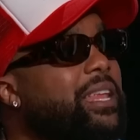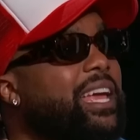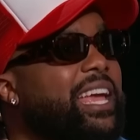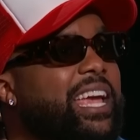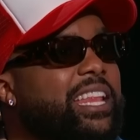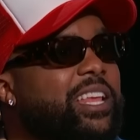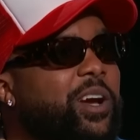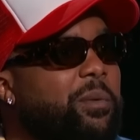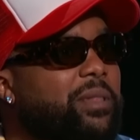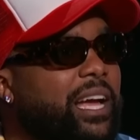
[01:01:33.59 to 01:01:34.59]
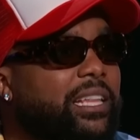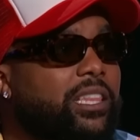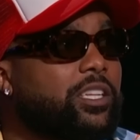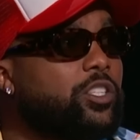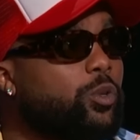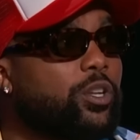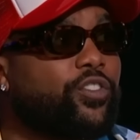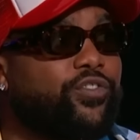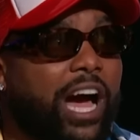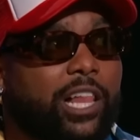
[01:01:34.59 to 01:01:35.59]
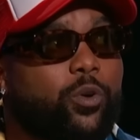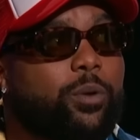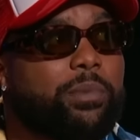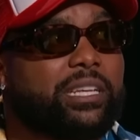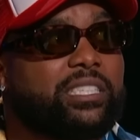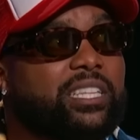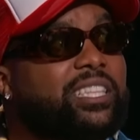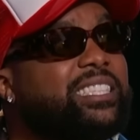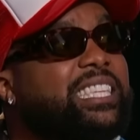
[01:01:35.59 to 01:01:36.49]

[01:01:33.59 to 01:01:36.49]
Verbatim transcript: it hit him, yeah, like, this yeah. dude is following me to yeah. the